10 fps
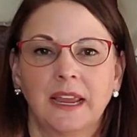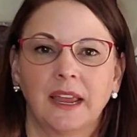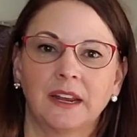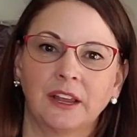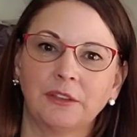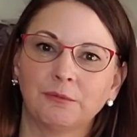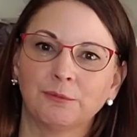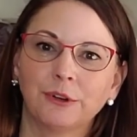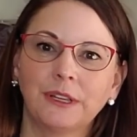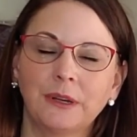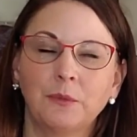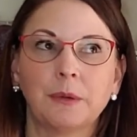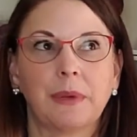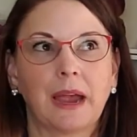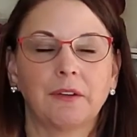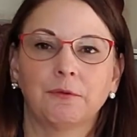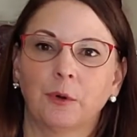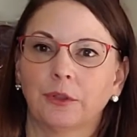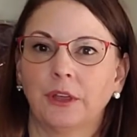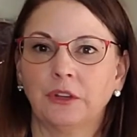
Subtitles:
And I really went back and forth on